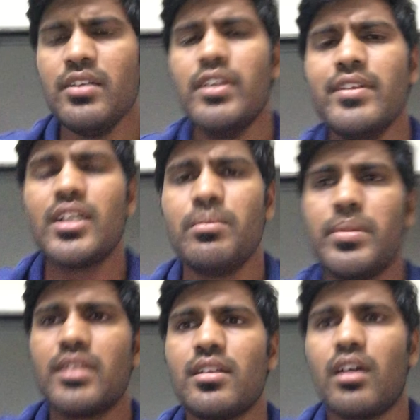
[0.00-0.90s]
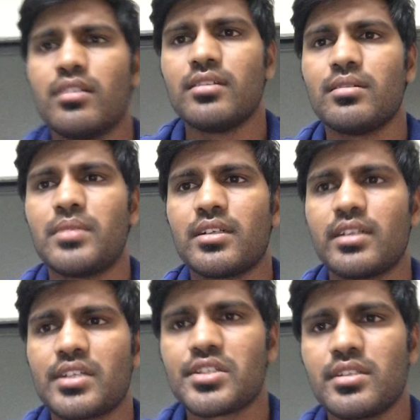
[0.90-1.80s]
when we compare the holism and
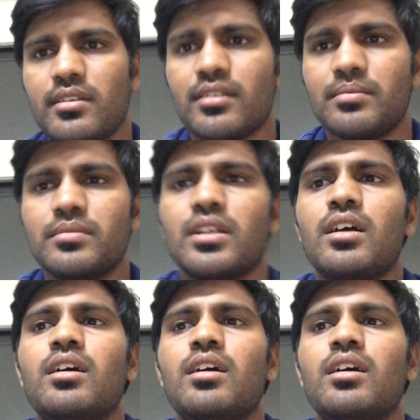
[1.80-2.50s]
reductionism,